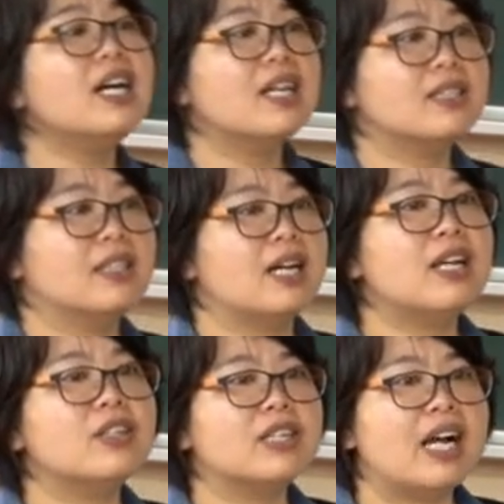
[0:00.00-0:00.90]
as the
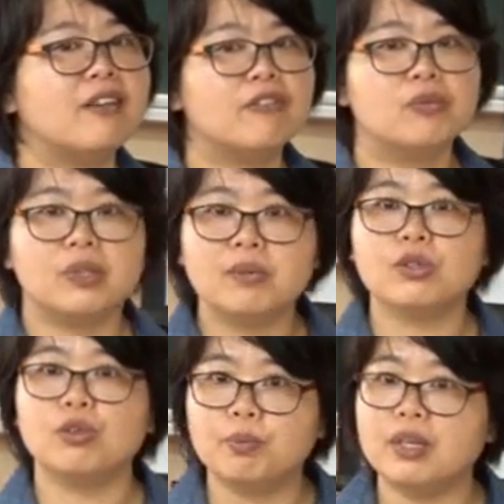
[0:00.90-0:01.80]
underlying form
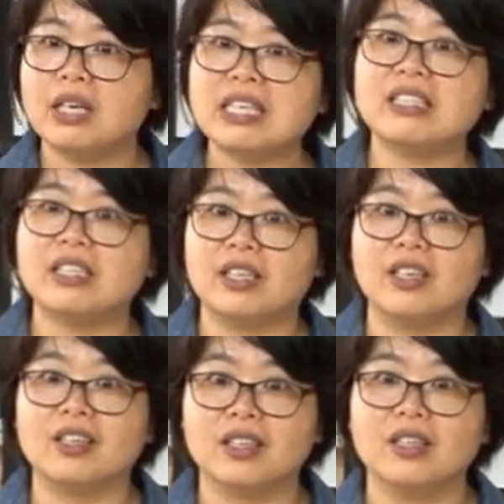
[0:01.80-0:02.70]
seems to be easier.